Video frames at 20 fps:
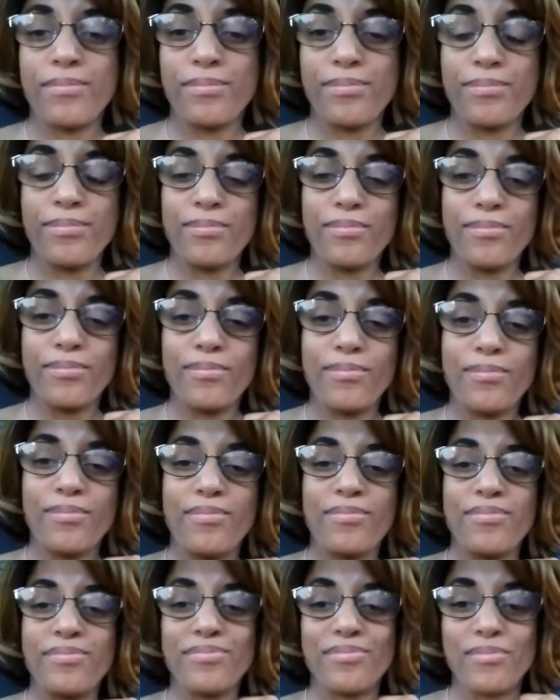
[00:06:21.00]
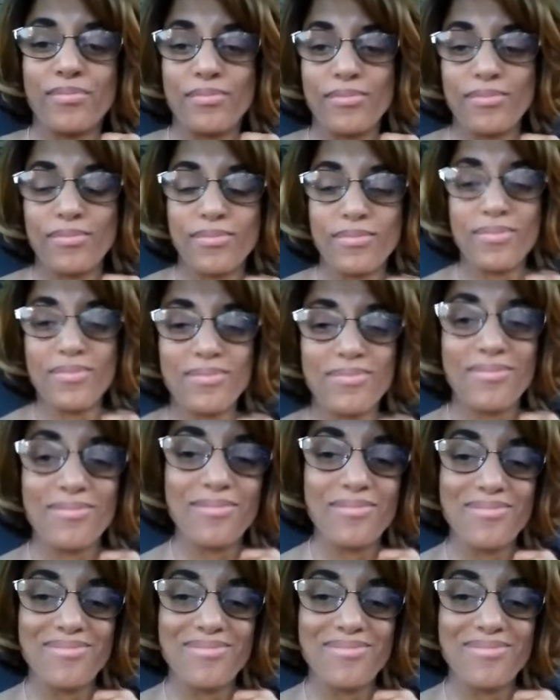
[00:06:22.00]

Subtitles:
(no one is talking)